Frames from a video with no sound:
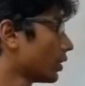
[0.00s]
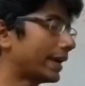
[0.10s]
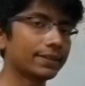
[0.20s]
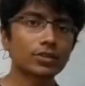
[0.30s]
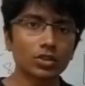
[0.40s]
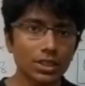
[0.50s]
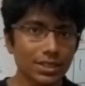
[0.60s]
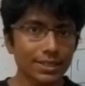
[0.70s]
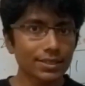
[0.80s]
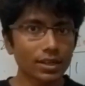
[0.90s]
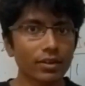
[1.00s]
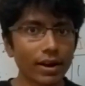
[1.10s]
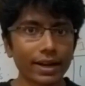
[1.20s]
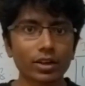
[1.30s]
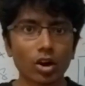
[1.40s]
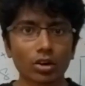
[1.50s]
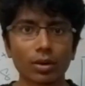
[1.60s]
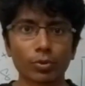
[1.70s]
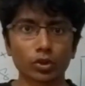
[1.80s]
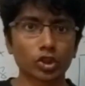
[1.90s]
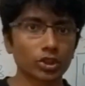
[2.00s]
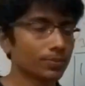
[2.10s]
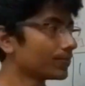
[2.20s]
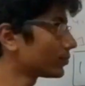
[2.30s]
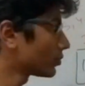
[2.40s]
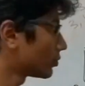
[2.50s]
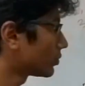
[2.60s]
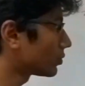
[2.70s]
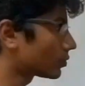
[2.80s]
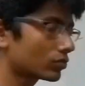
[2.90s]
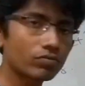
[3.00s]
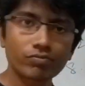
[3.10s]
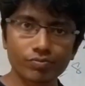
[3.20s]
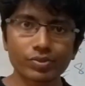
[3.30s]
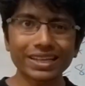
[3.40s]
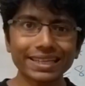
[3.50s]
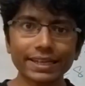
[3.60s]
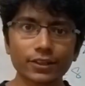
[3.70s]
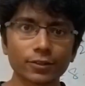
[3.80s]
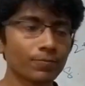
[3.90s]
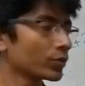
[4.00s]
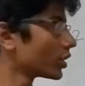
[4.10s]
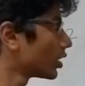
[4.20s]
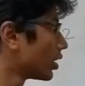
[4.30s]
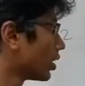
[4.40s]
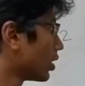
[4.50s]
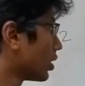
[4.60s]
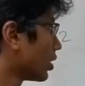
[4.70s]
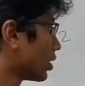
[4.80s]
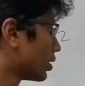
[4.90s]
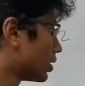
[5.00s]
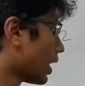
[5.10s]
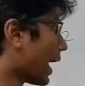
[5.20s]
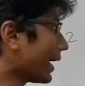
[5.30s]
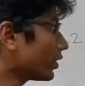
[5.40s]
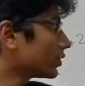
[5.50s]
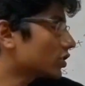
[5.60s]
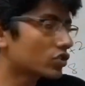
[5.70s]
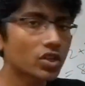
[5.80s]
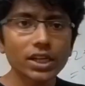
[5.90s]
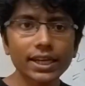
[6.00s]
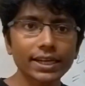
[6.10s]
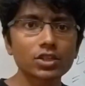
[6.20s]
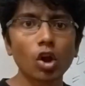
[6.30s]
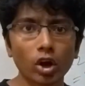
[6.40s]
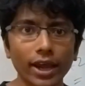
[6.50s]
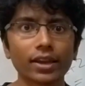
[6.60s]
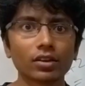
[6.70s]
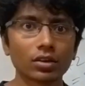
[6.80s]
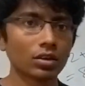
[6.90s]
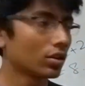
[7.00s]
Right, so this is the divide and conquer approach. Pretty neat. The height of this tree is log n.